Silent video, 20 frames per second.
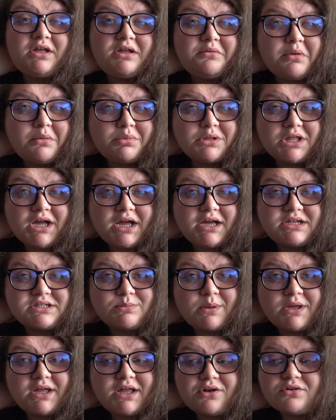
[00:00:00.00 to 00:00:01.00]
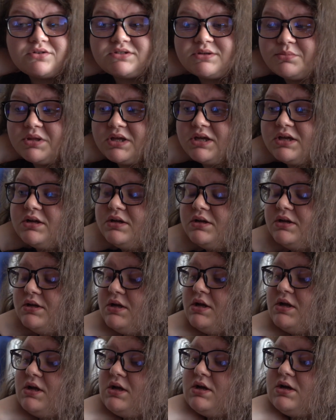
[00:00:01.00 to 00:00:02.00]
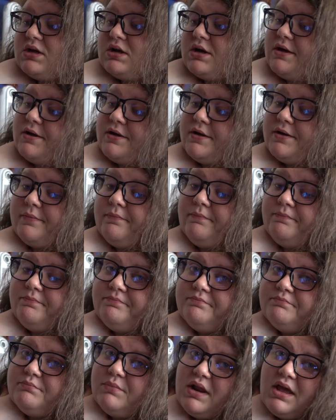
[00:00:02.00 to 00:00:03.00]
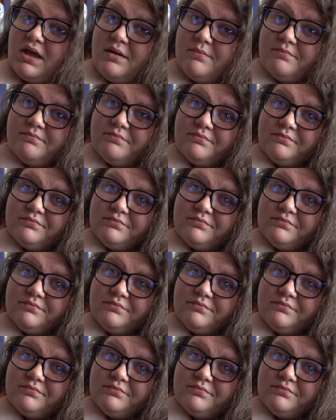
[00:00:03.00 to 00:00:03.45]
Maybe like ice my head or something. But I am